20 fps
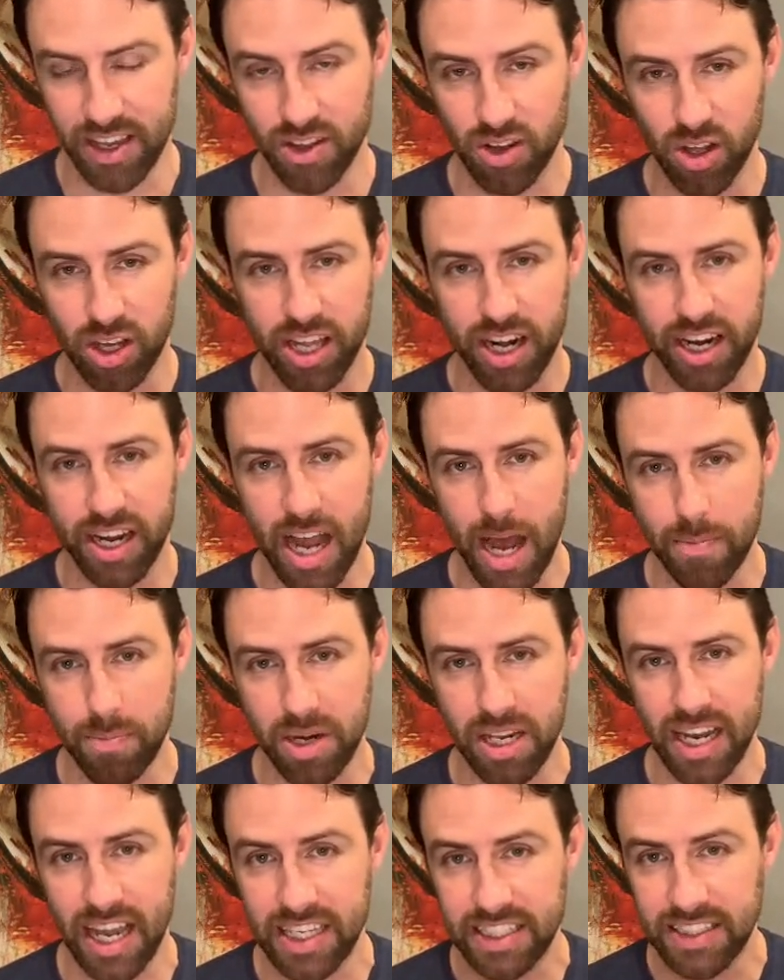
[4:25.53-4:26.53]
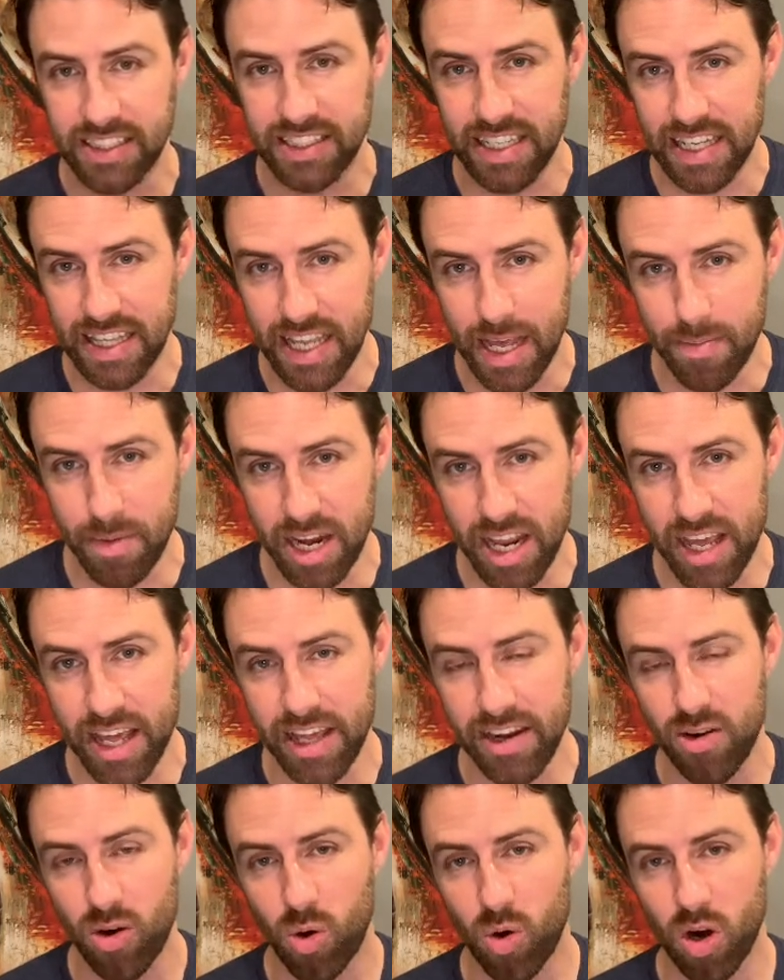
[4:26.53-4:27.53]
You look at a company like C
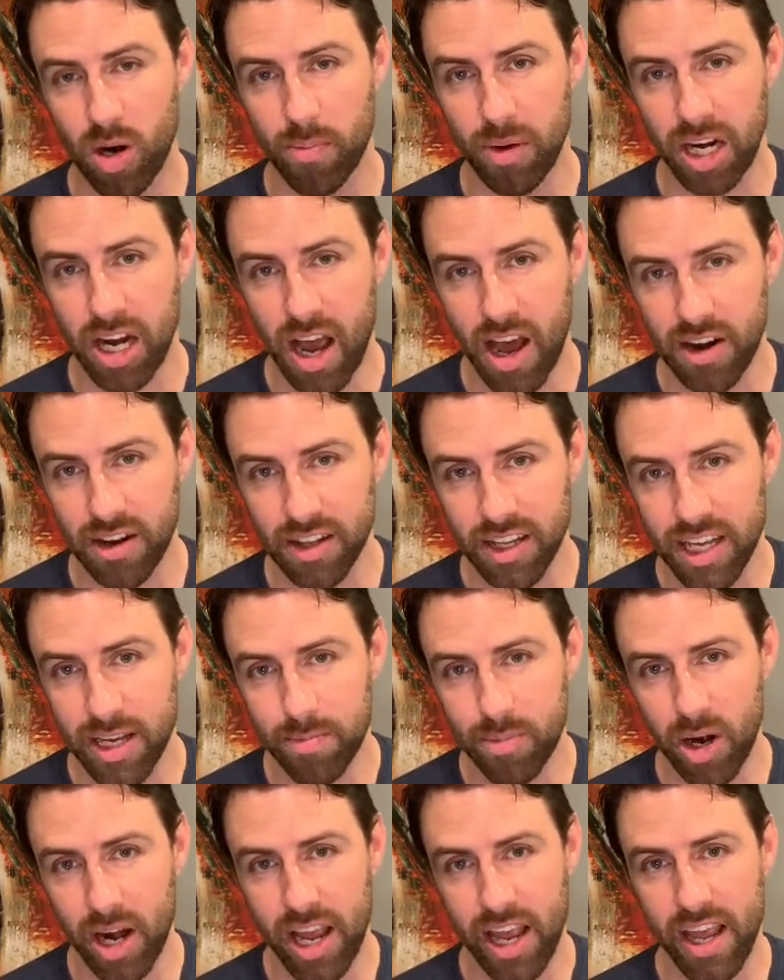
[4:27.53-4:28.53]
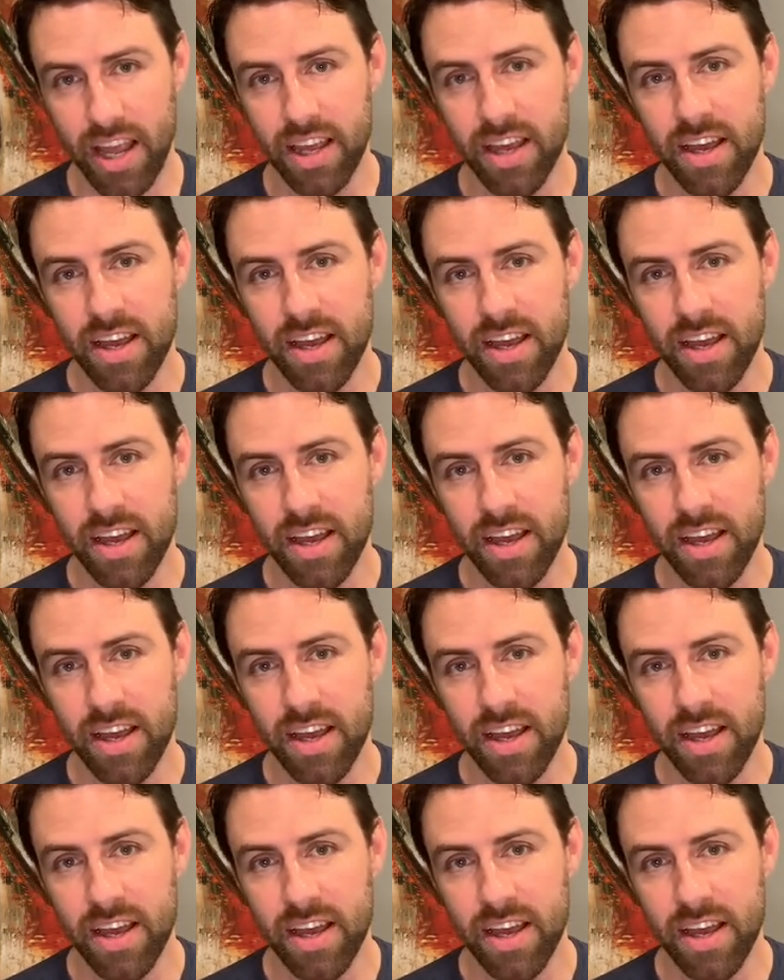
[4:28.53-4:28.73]
Limited or Mercado Libre